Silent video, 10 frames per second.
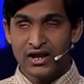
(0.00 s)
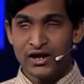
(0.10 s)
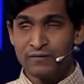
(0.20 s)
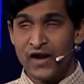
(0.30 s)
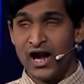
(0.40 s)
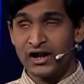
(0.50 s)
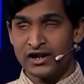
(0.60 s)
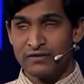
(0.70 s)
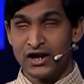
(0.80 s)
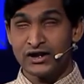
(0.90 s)
In
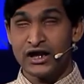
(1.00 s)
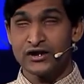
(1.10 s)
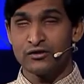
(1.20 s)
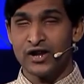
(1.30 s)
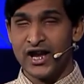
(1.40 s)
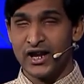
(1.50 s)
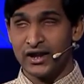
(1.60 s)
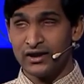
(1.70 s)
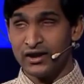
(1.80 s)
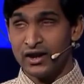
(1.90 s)
fact, even till
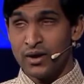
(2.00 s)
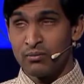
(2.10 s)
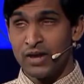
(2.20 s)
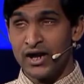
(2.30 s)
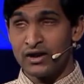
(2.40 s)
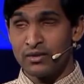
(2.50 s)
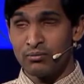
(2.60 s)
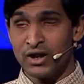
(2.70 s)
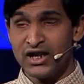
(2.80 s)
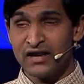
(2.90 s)
today,
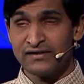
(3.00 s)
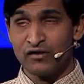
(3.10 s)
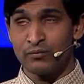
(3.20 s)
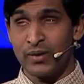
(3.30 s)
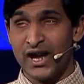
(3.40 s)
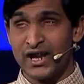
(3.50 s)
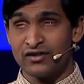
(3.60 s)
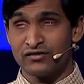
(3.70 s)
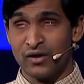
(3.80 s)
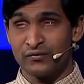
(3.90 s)
millions of
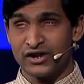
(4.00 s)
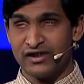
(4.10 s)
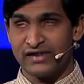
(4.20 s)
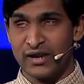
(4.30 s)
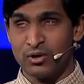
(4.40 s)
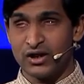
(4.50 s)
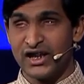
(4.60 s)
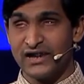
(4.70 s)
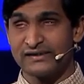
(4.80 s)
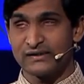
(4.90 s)
parents of the disabled
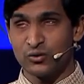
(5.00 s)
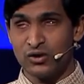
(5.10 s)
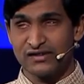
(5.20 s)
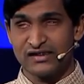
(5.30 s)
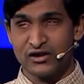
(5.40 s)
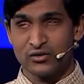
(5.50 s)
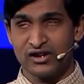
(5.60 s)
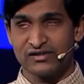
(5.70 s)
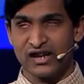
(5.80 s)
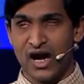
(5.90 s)
kids do listen to
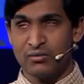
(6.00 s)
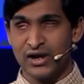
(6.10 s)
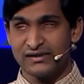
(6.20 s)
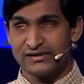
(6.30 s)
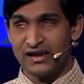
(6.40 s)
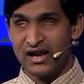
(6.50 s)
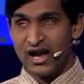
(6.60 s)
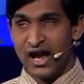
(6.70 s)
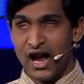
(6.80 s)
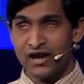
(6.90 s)
these comments
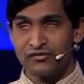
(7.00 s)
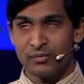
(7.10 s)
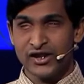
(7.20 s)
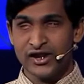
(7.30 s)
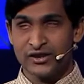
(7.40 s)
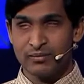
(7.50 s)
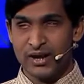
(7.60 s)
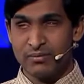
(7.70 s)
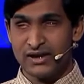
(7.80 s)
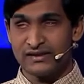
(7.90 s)
and smother the
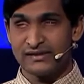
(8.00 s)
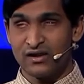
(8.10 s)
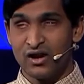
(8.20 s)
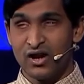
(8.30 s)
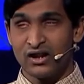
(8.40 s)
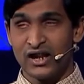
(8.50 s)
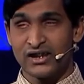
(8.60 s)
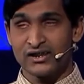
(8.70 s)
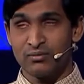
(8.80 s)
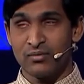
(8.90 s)
babies
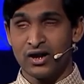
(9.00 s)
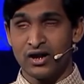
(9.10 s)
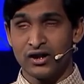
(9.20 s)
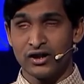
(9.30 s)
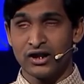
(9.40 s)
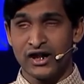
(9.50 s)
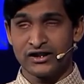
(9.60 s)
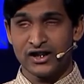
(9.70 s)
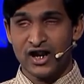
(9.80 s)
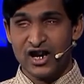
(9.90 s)
like
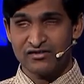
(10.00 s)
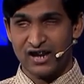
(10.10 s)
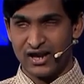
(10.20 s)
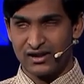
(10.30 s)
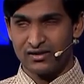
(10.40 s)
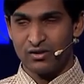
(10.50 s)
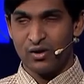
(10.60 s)
the girl child,